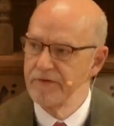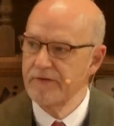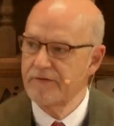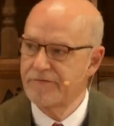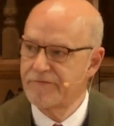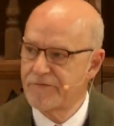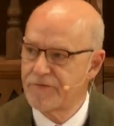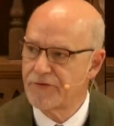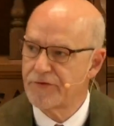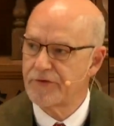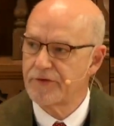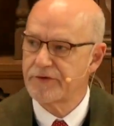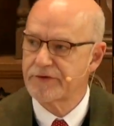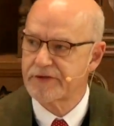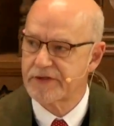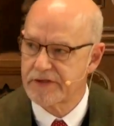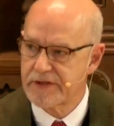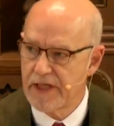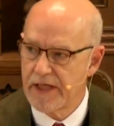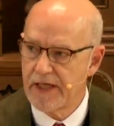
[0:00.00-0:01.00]
the full
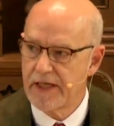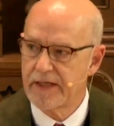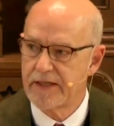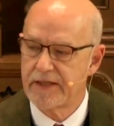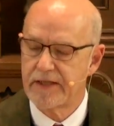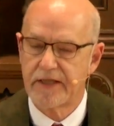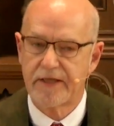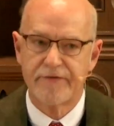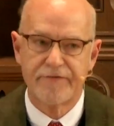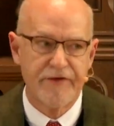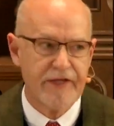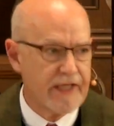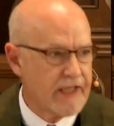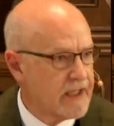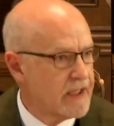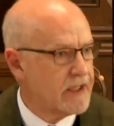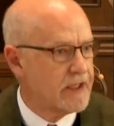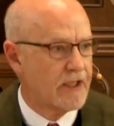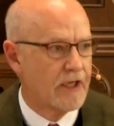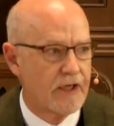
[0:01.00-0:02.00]
standing of
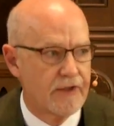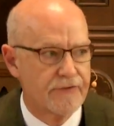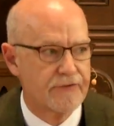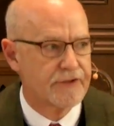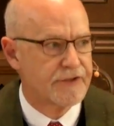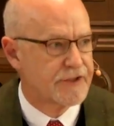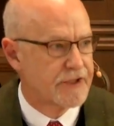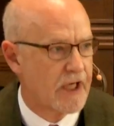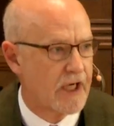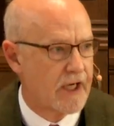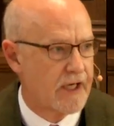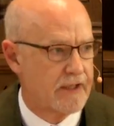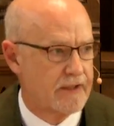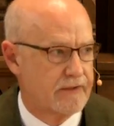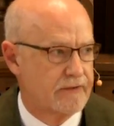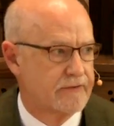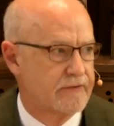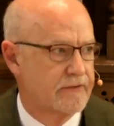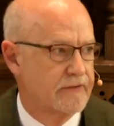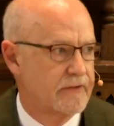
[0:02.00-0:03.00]
any other
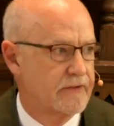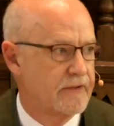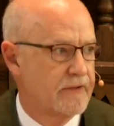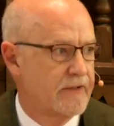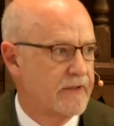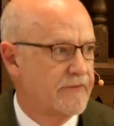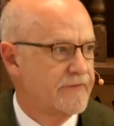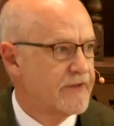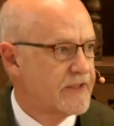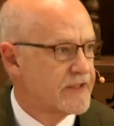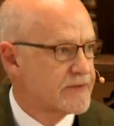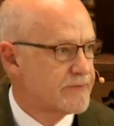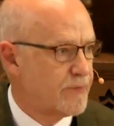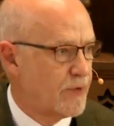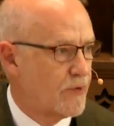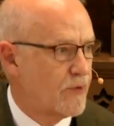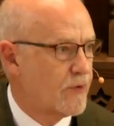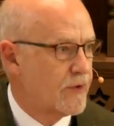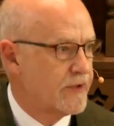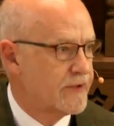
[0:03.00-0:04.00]
child that is
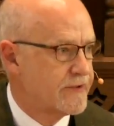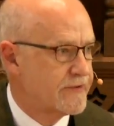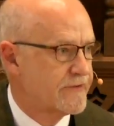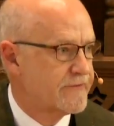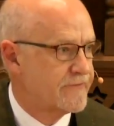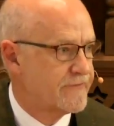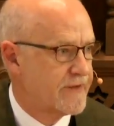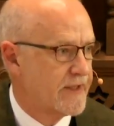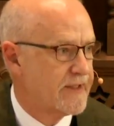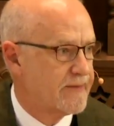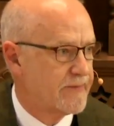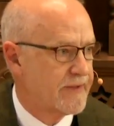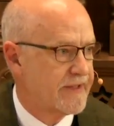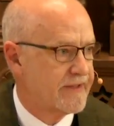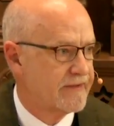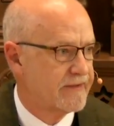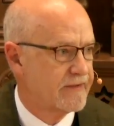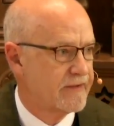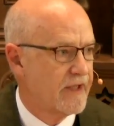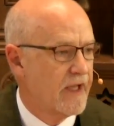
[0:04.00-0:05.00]
born into the
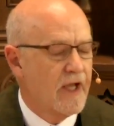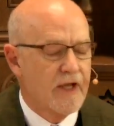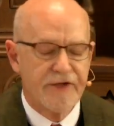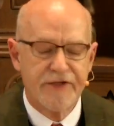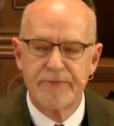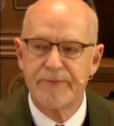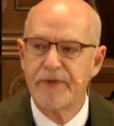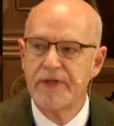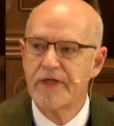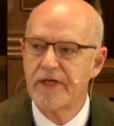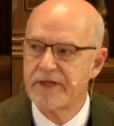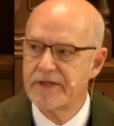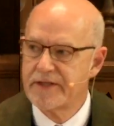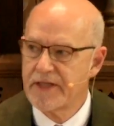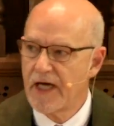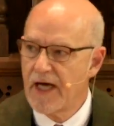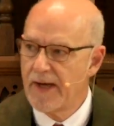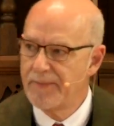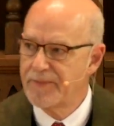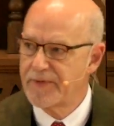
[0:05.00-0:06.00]
family. To be
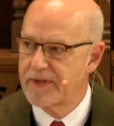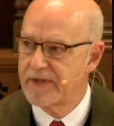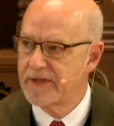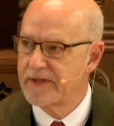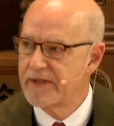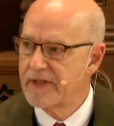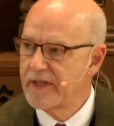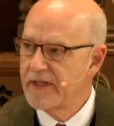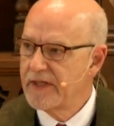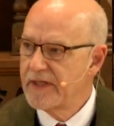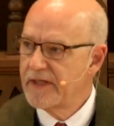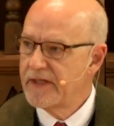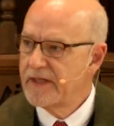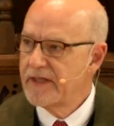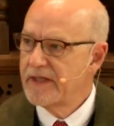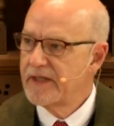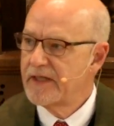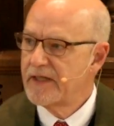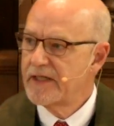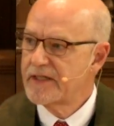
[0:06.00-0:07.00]
adopted
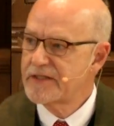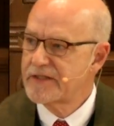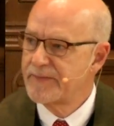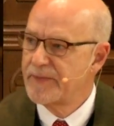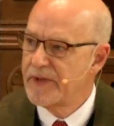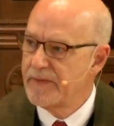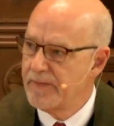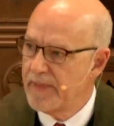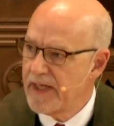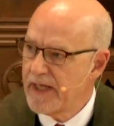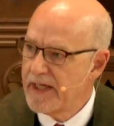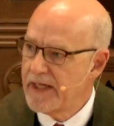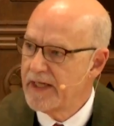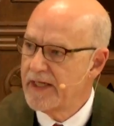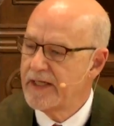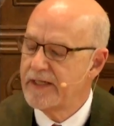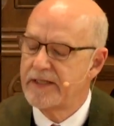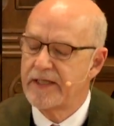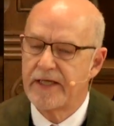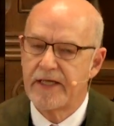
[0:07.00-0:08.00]
is to be
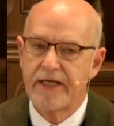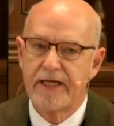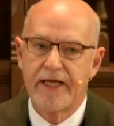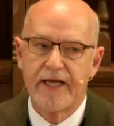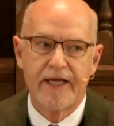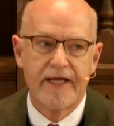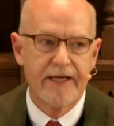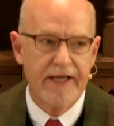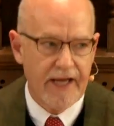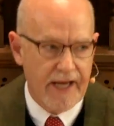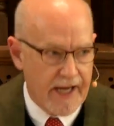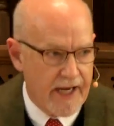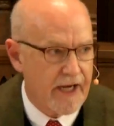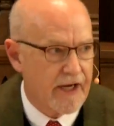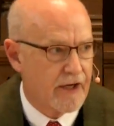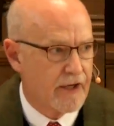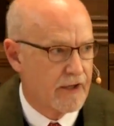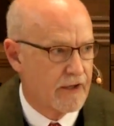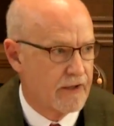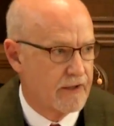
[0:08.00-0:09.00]
made an
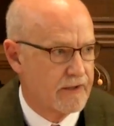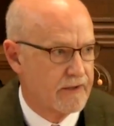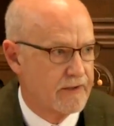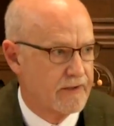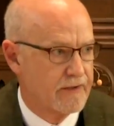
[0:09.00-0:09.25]
heir.